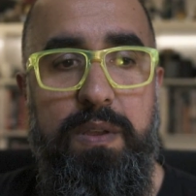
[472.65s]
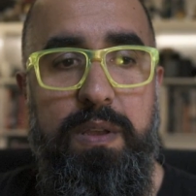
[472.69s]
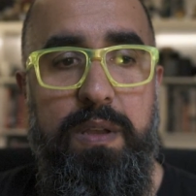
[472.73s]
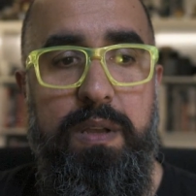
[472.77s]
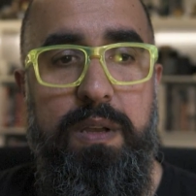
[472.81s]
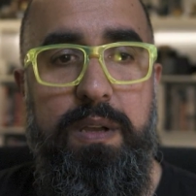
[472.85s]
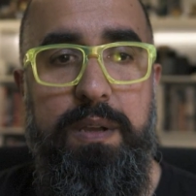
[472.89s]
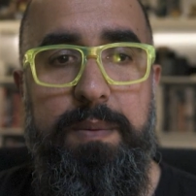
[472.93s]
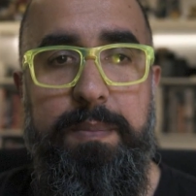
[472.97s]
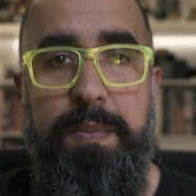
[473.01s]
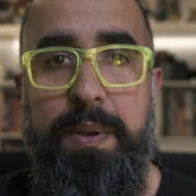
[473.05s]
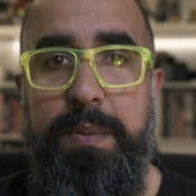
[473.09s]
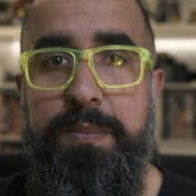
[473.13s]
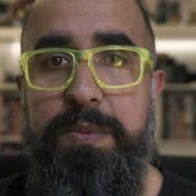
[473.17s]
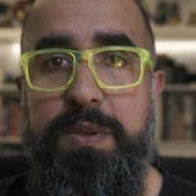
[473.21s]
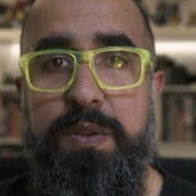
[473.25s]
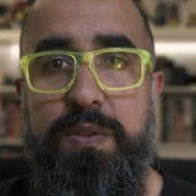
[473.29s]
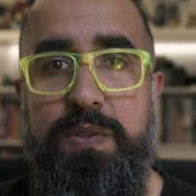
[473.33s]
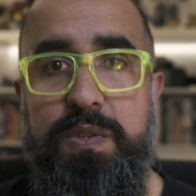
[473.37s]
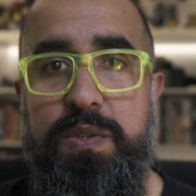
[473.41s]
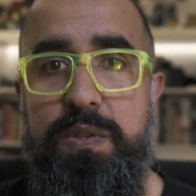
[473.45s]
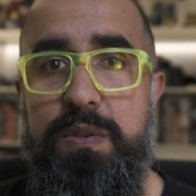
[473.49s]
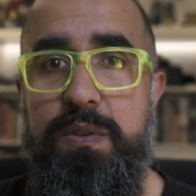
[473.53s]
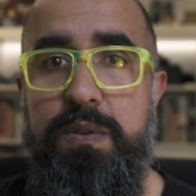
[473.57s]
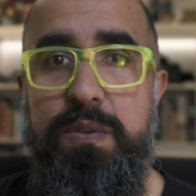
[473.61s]
I'm
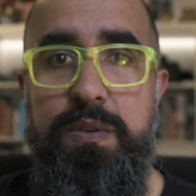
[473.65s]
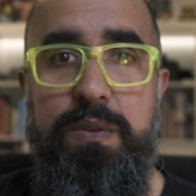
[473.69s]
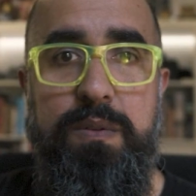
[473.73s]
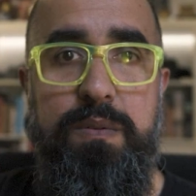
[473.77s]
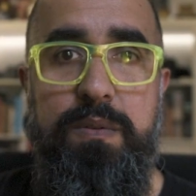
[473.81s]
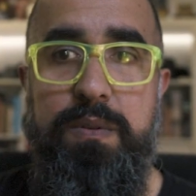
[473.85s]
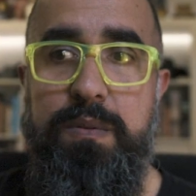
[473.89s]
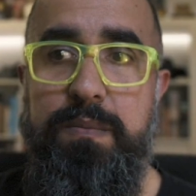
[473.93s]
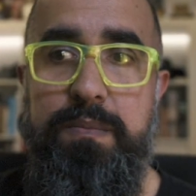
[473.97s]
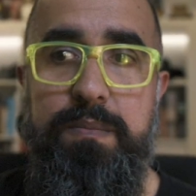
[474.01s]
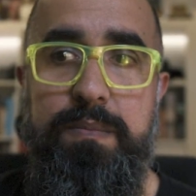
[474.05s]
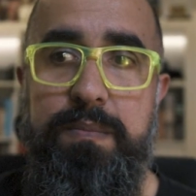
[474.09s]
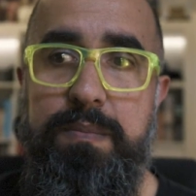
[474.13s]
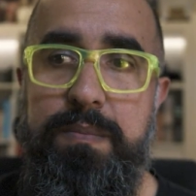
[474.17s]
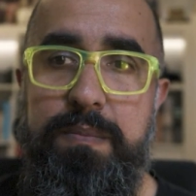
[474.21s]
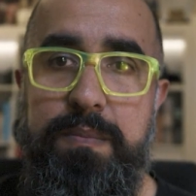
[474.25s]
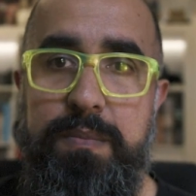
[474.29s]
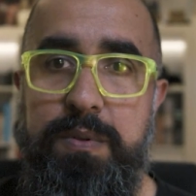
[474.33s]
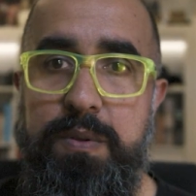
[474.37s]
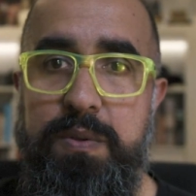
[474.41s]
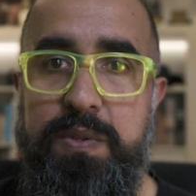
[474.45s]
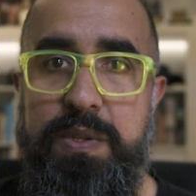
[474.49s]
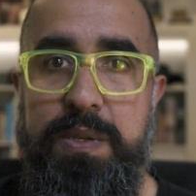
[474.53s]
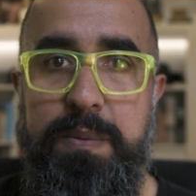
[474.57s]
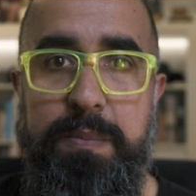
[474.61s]
used to
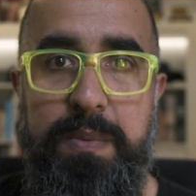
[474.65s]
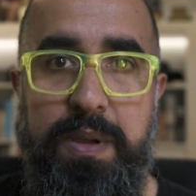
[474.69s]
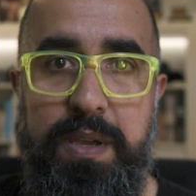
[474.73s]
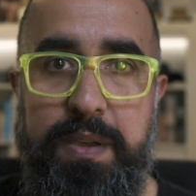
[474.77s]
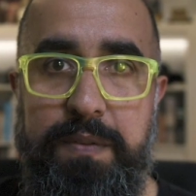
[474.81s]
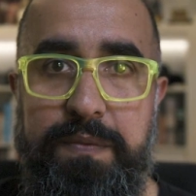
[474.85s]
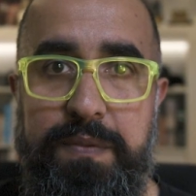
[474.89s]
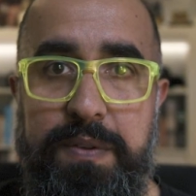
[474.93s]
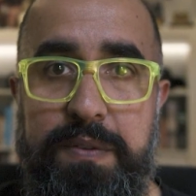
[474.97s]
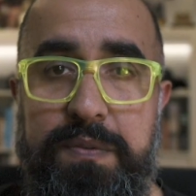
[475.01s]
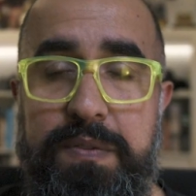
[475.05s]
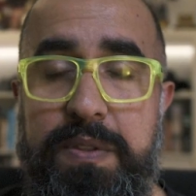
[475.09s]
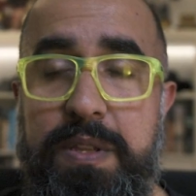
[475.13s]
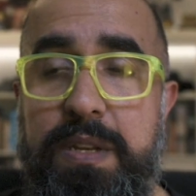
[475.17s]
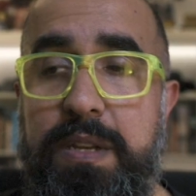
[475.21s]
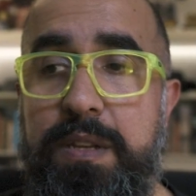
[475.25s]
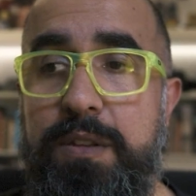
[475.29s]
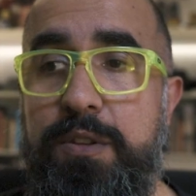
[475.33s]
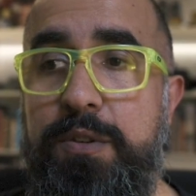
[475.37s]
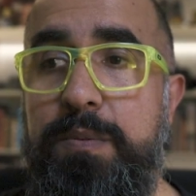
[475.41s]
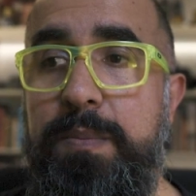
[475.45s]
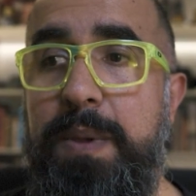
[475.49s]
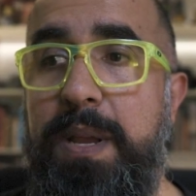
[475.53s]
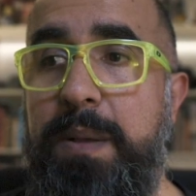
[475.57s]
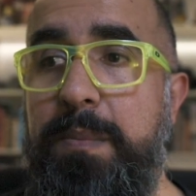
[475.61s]
using my
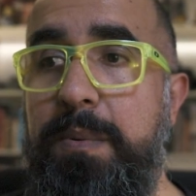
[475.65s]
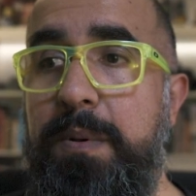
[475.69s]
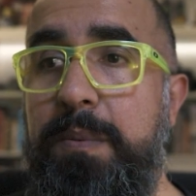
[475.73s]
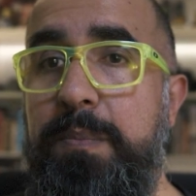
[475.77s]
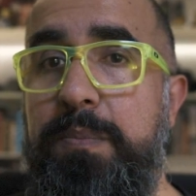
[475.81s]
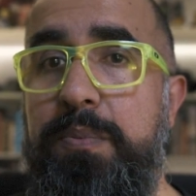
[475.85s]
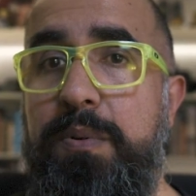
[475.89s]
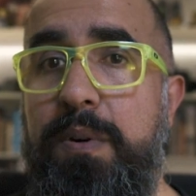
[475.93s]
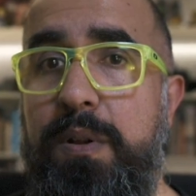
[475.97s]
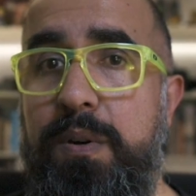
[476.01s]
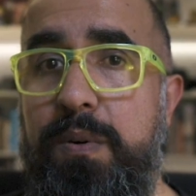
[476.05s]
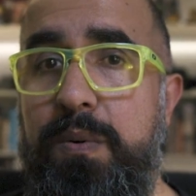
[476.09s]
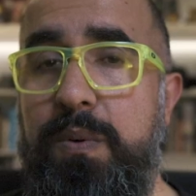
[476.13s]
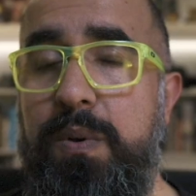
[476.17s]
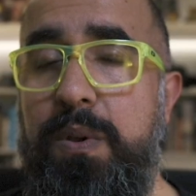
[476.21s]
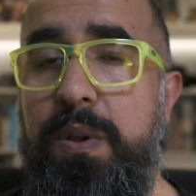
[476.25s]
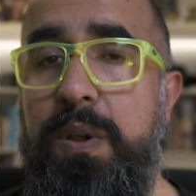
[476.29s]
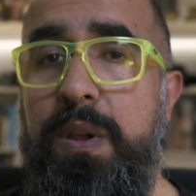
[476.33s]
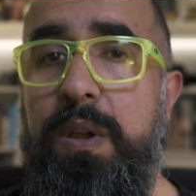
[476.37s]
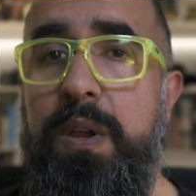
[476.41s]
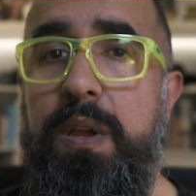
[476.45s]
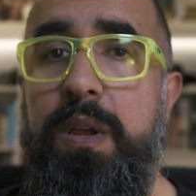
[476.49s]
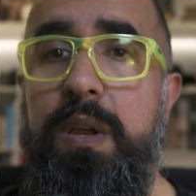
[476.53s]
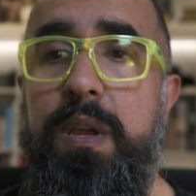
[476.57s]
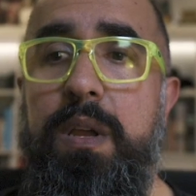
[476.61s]
15-inch MacBook Pro,
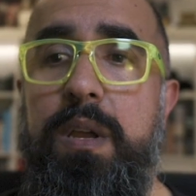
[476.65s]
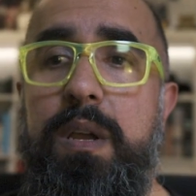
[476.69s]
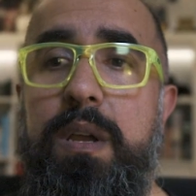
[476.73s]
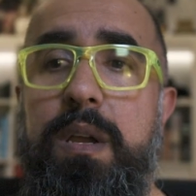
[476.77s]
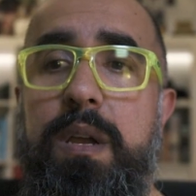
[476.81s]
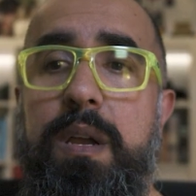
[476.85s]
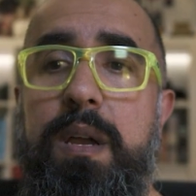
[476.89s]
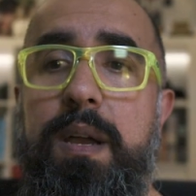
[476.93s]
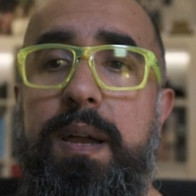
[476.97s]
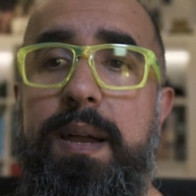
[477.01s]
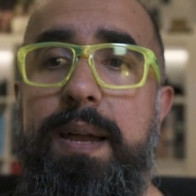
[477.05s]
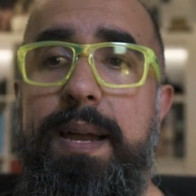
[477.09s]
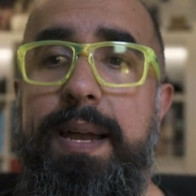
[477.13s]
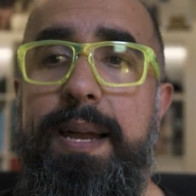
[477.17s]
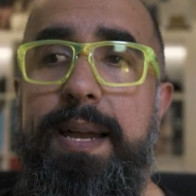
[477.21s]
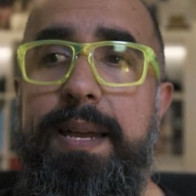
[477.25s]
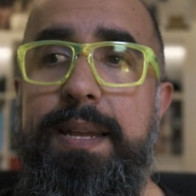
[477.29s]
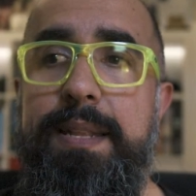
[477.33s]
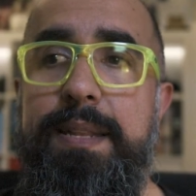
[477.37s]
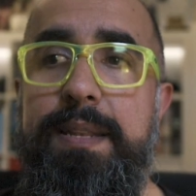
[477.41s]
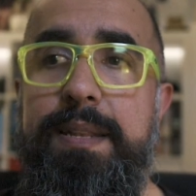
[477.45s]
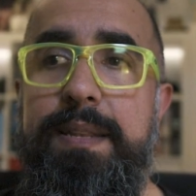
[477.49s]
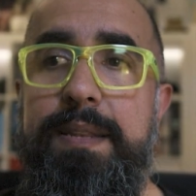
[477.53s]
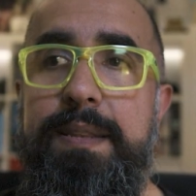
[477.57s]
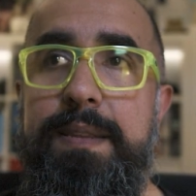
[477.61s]

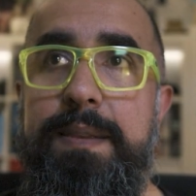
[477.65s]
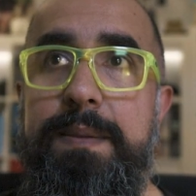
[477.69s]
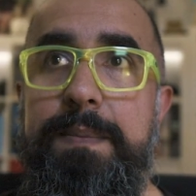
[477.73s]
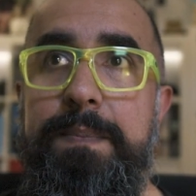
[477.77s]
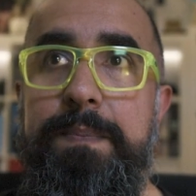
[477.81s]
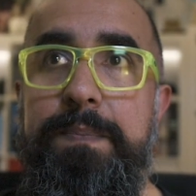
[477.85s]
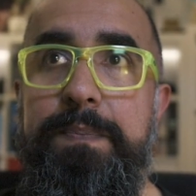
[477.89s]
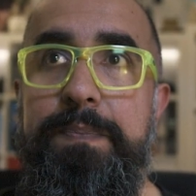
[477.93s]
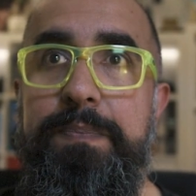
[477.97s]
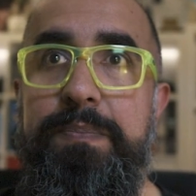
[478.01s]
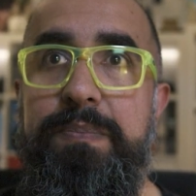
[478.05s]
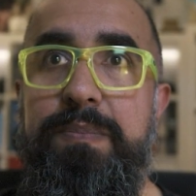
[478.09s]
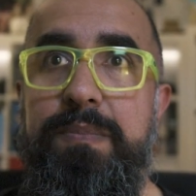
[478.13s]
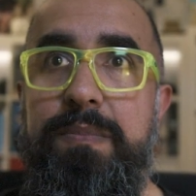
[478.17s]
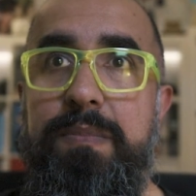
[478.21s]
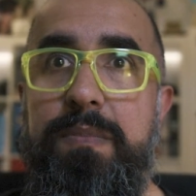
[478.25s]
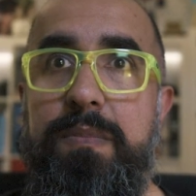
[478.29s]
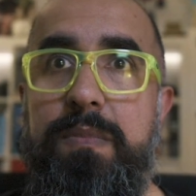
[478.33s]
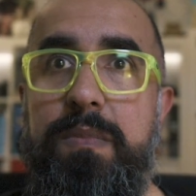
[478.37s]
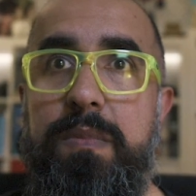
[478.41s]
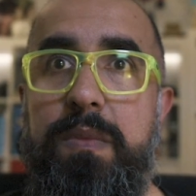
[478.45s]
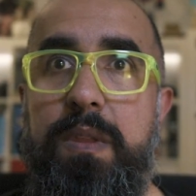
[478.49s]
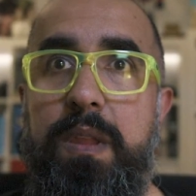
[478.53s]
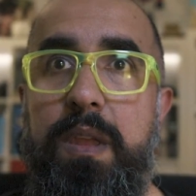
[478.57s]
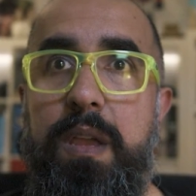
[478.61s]
and
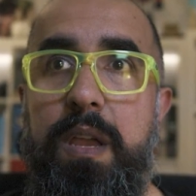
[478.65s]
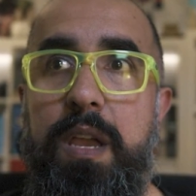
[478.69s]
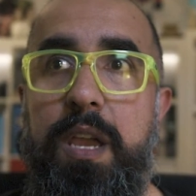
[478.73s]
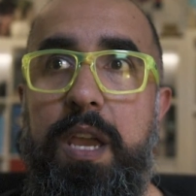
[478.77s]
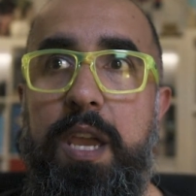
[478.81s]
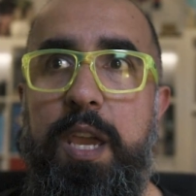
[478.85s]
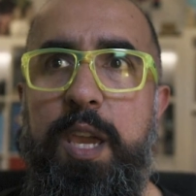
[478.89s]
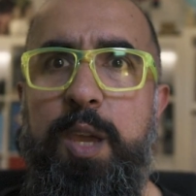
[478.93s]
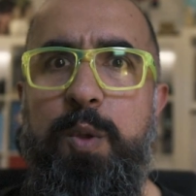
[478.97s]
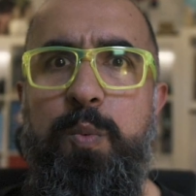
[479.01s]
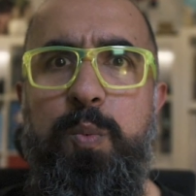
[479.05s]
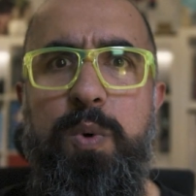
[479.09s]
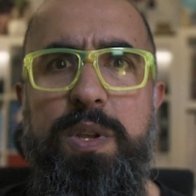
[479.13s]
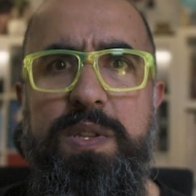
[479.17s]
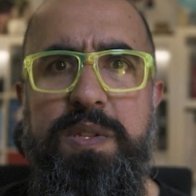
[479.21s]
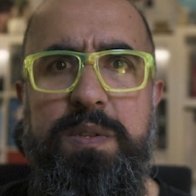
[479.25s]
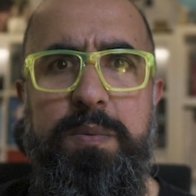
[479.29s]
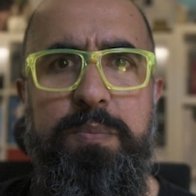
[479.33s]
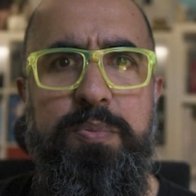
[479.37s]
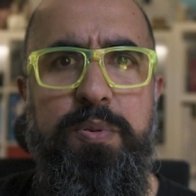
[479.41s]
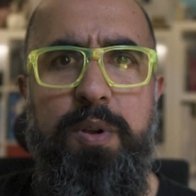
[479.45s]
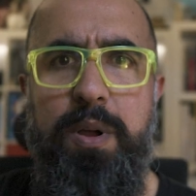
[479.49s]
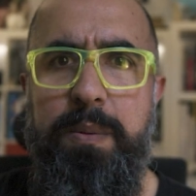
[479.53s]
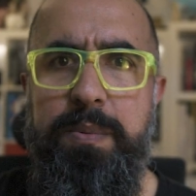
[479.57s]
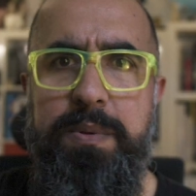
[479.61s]
it wasn't a
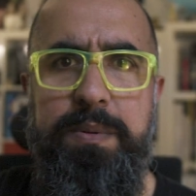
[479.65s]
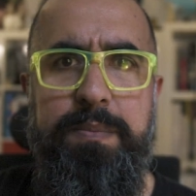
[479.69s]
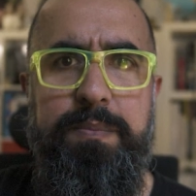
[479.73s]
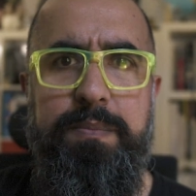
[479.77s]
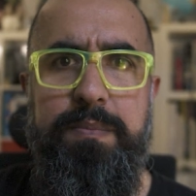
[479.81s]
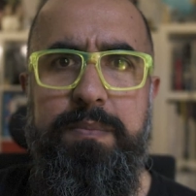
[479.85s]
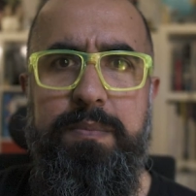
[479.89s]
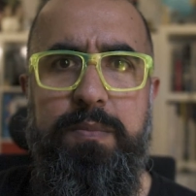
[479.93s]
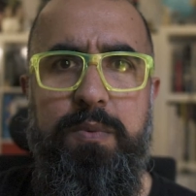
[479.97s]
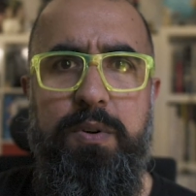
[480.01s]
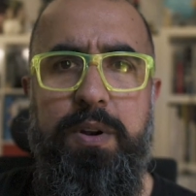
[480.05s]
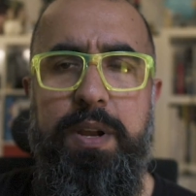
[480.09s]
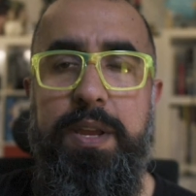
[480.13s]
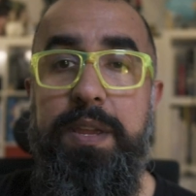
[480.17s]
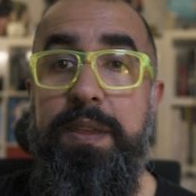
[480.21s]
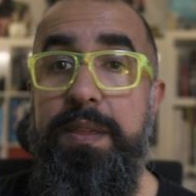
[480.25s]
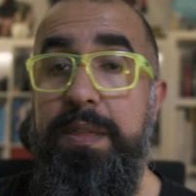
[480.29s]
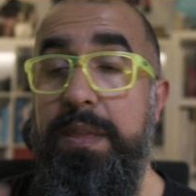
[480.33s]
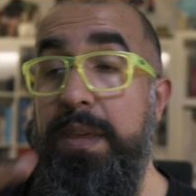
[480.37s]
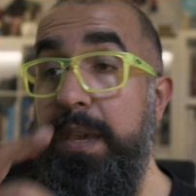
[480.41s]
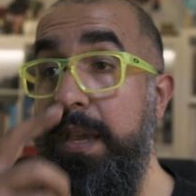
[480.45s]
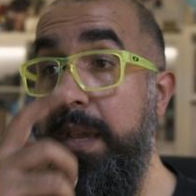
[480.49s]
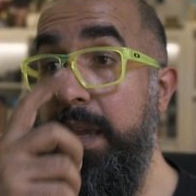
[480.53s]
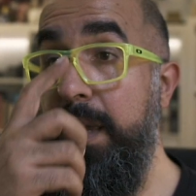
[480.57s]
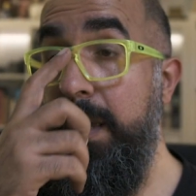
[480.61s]
problem or
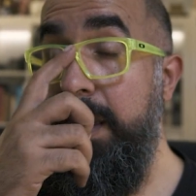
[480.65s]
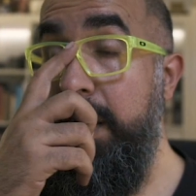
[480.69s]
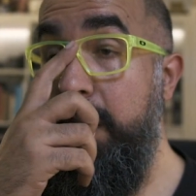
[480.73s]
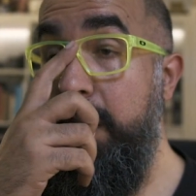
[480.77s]
anything